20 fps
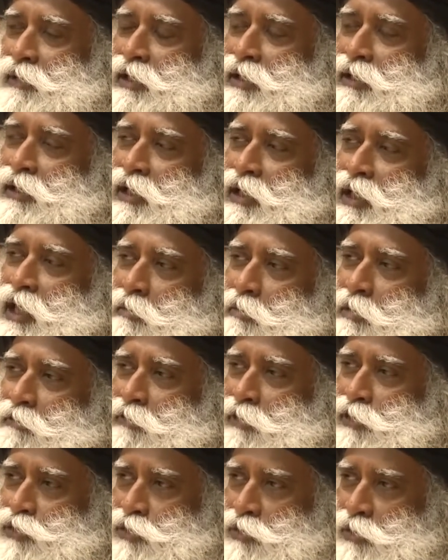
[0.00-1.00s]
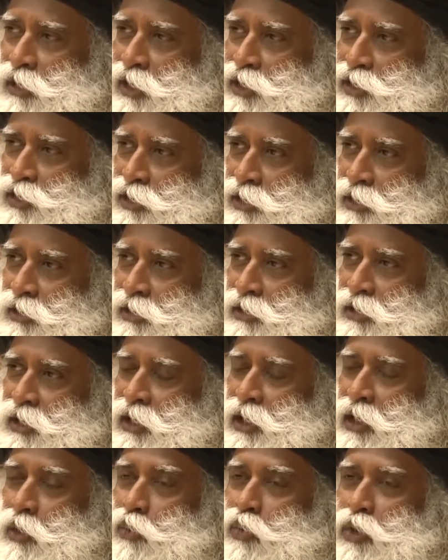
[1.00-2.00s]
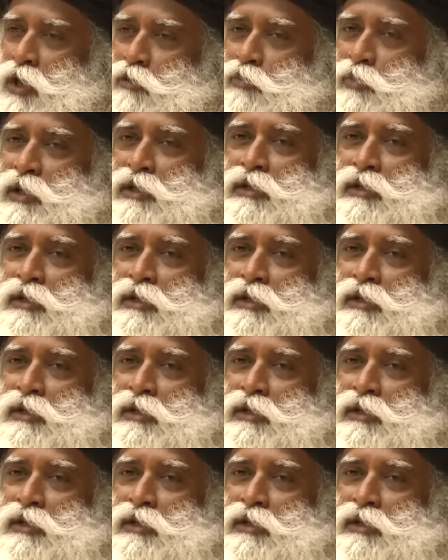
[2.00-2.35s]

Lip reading: in the name of education, we've